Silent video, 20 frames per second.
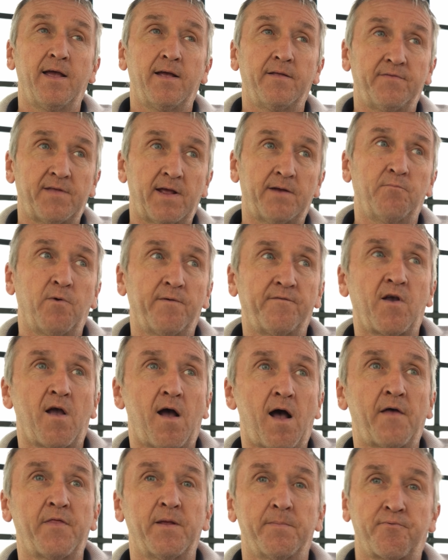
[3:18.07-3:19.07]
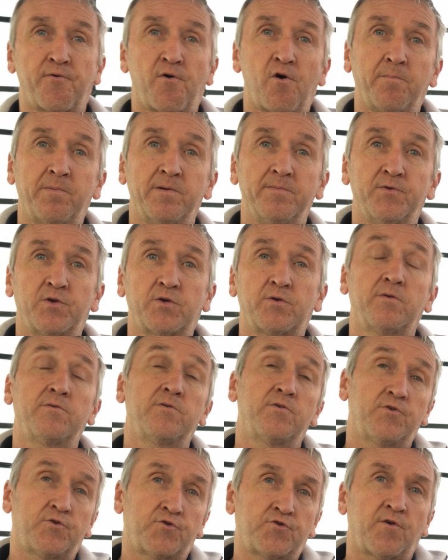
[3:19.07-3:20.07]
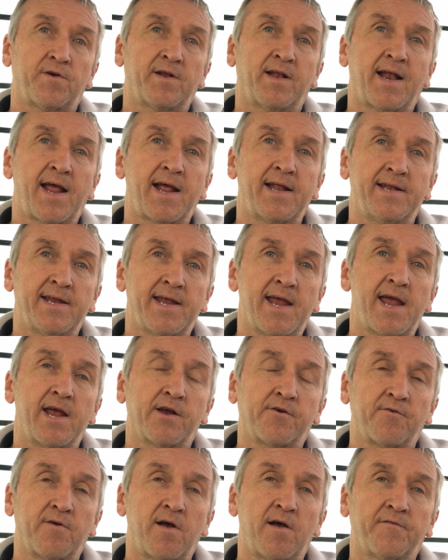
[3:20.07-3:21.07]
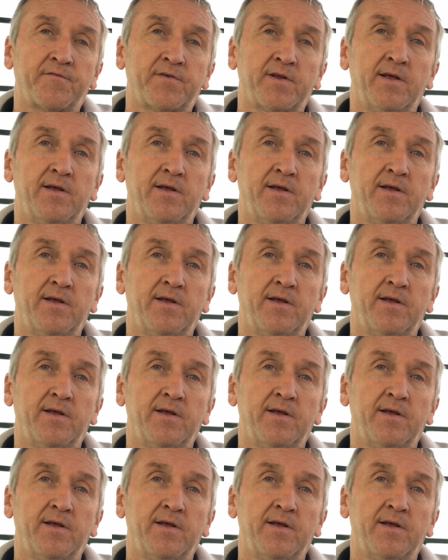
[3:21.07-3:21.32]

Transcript: then we've got other problems trying to land the aircraft